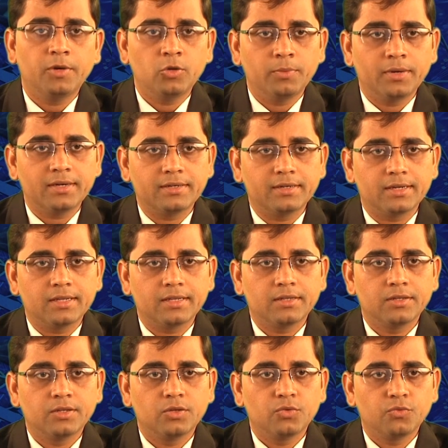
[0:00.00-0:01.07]
biomarkers
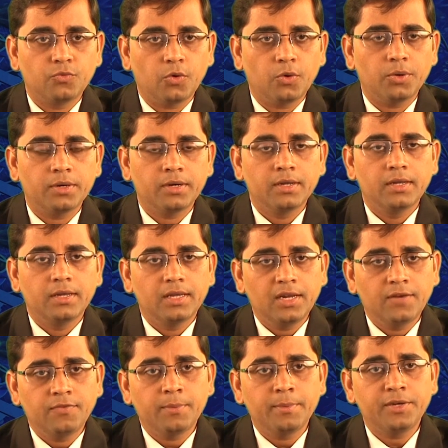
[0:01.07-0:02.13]
for
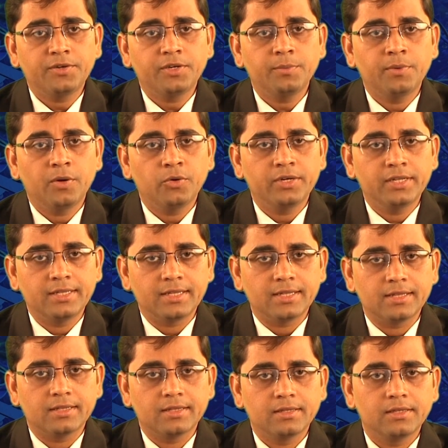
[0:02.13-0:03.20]
inflammatory bowel
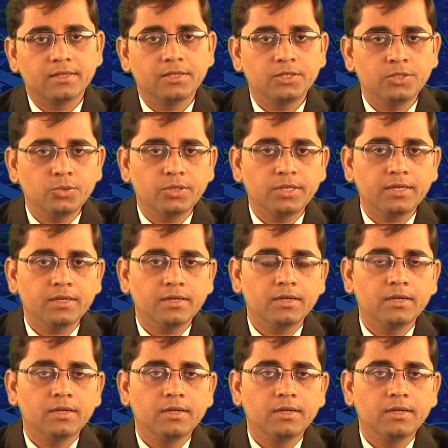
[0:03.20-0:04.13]
disease using